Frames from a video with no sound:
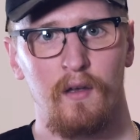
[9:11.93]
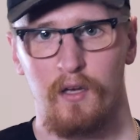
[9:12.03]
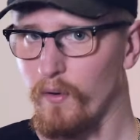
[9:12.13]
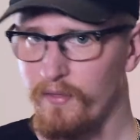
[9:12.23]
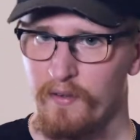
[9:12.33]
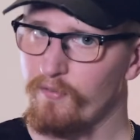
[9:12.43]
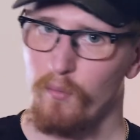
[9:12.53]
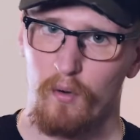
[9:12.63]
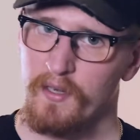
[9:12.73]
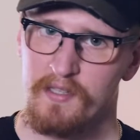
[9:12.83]
You know, I think for
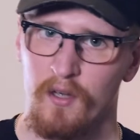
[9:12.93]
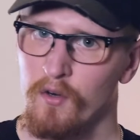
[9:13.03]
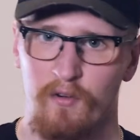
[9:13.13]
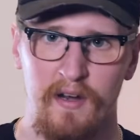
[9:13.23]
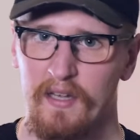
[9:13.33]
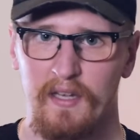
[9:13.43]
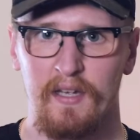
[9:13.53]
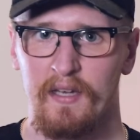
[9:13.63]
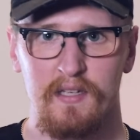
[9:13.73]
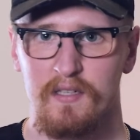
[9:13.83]
what he's done already,
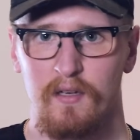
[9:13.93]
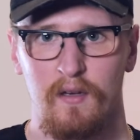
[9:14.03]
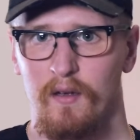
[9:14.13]
he's